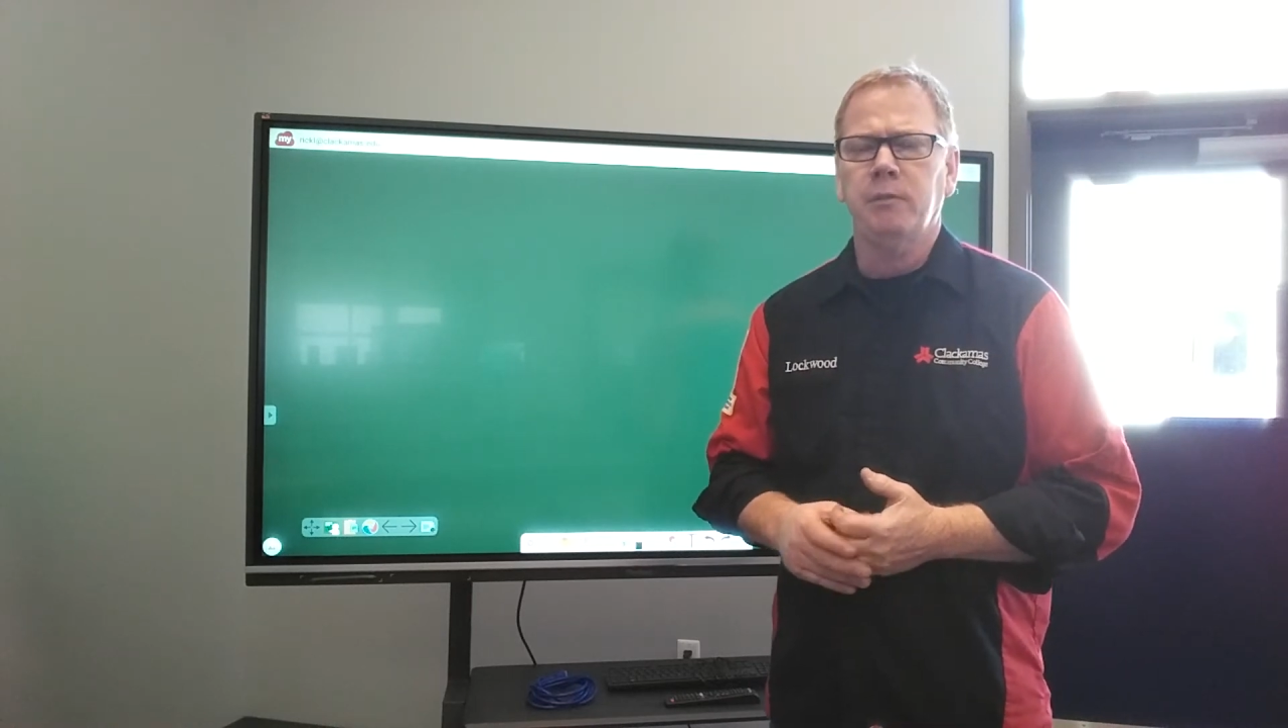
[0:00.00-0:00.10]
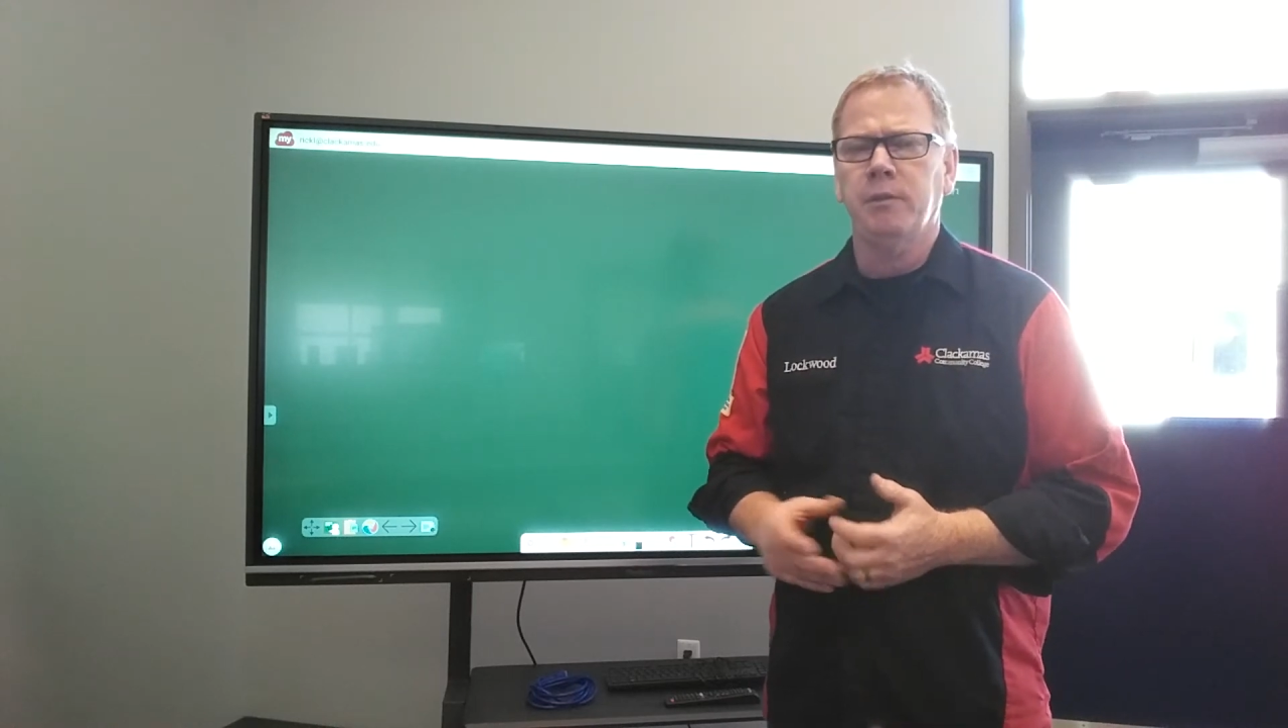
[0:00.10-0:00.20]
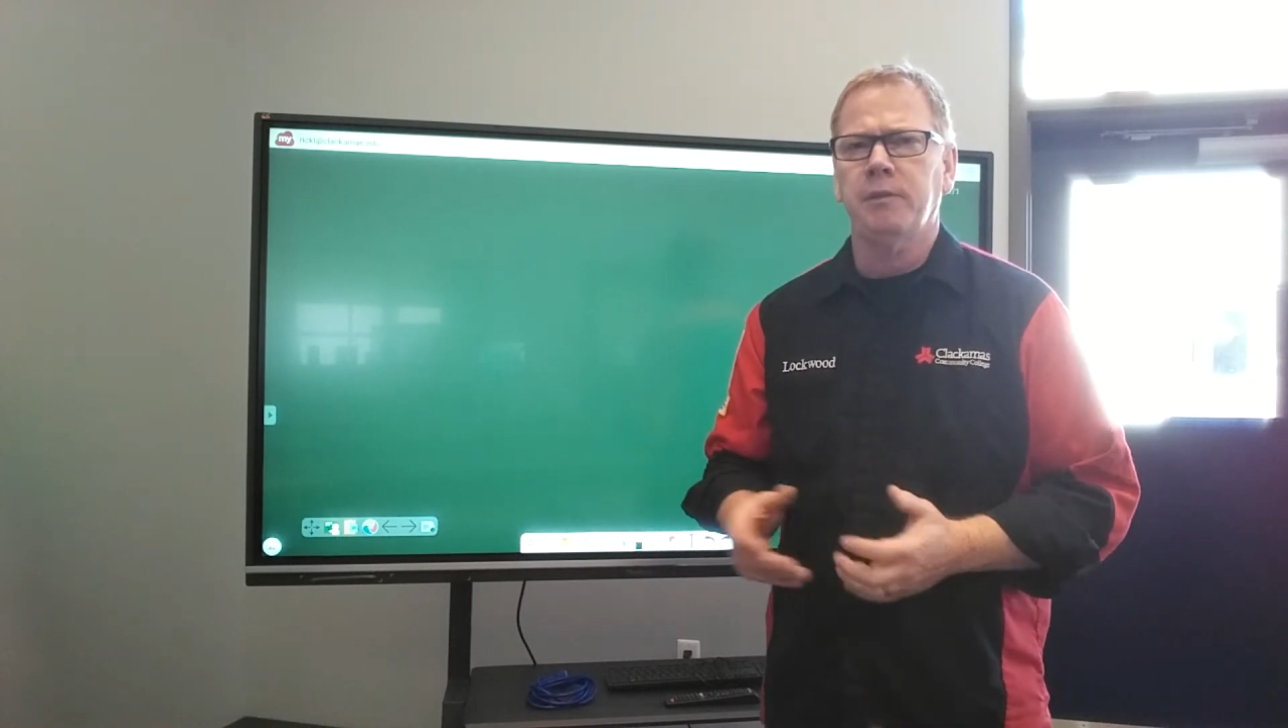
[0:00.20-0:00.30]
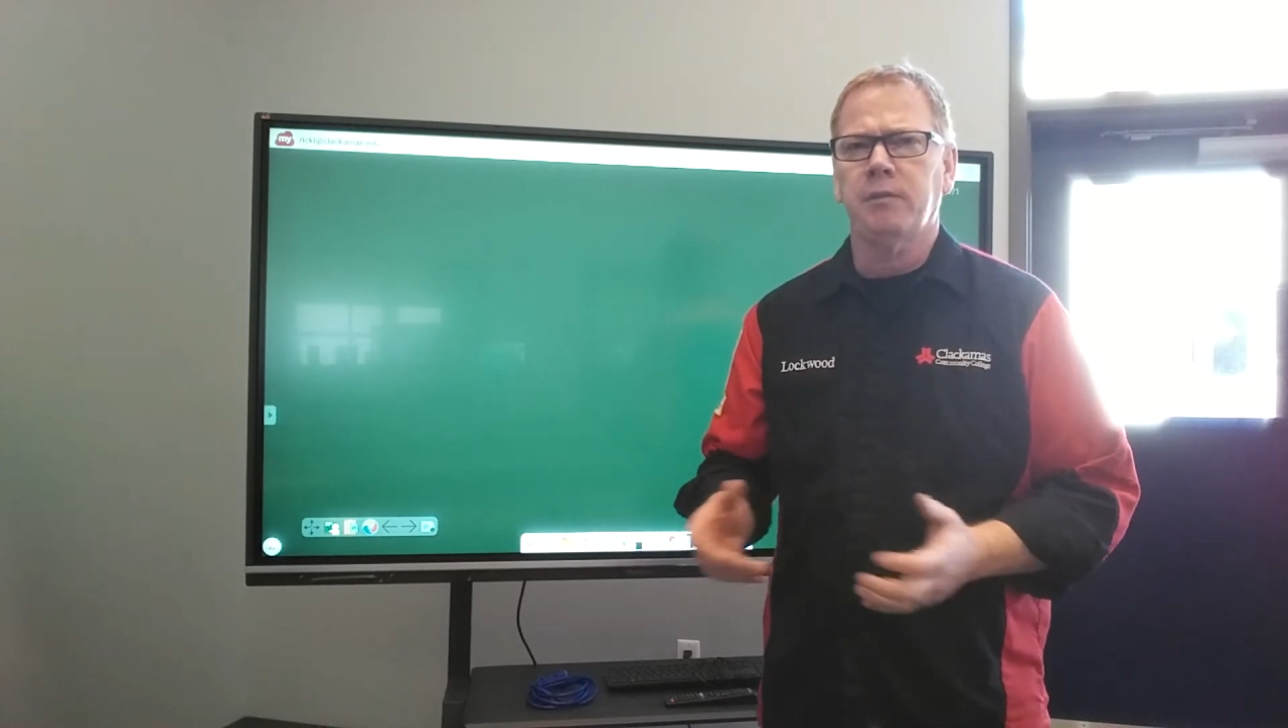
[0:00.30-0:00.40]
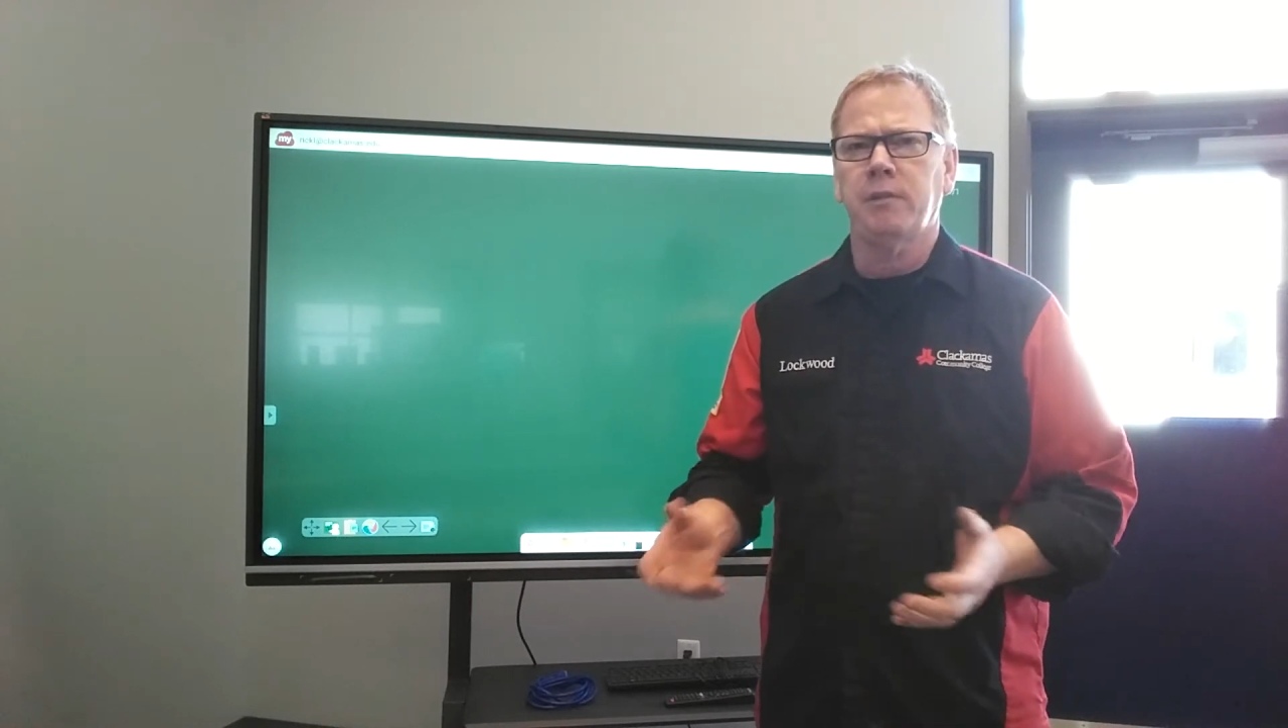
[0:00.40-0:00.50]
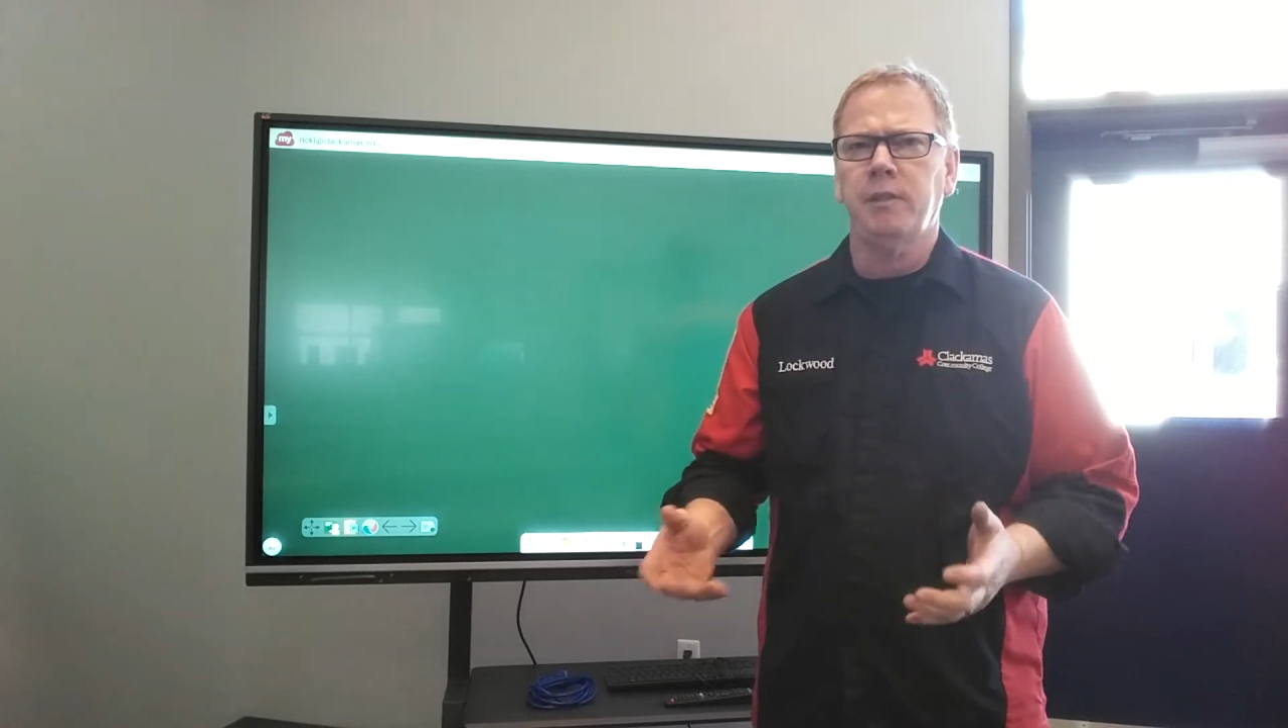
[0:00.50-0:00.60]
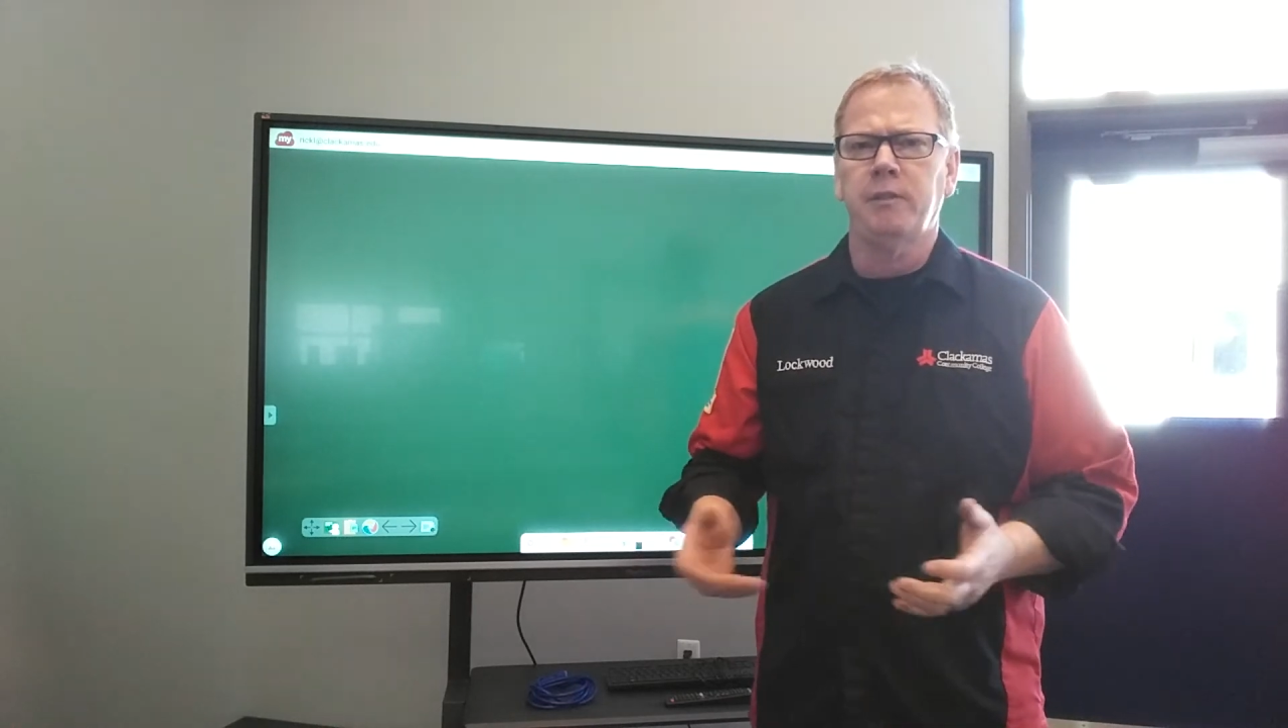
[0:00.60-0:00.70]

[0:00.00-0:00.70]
what the state